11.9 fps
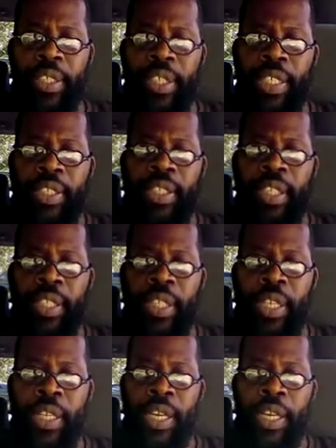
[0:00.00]
that's
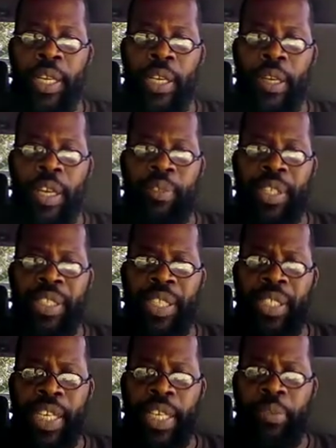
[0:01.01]
that uh, if he
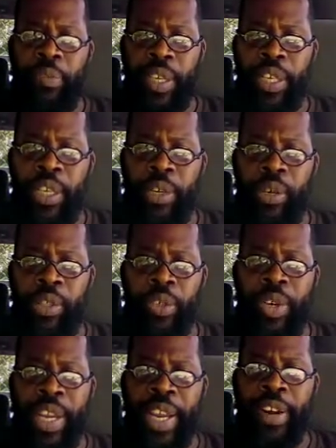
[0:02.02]
sees any videos
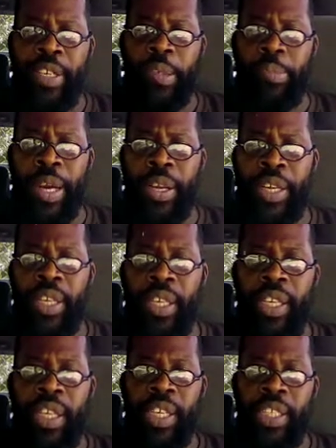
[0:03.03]
or he hears about it,
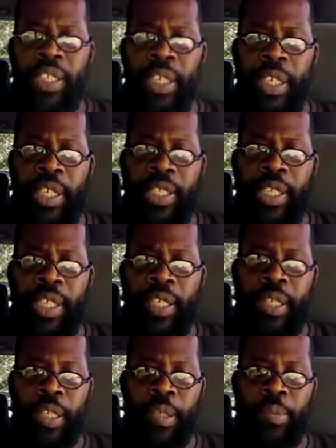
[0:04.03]
he's gonna he's
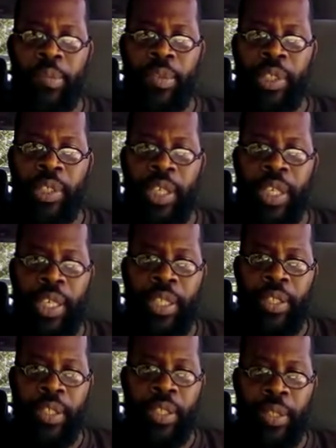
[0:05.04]
gonna um he's gonna
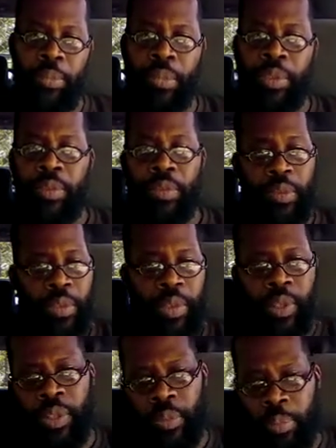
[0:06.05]
um
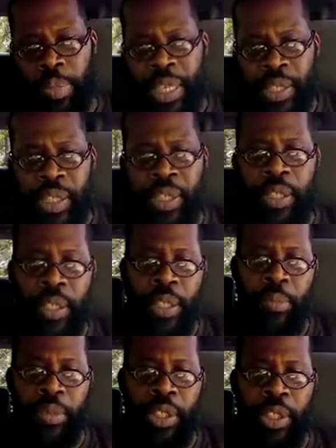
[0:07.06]
basically
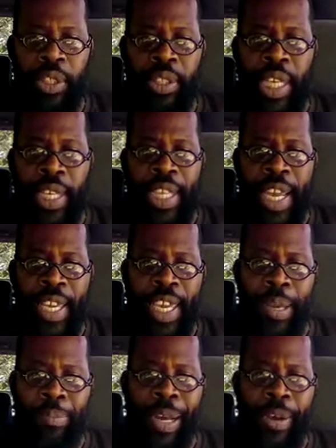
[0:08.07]
um take that
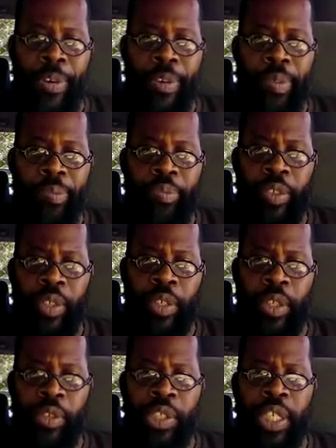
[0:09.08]
camp out.
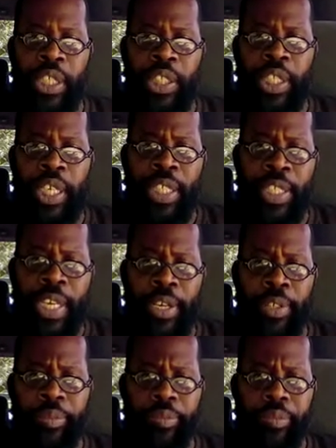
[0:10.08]
You know, he's gonna shut it down.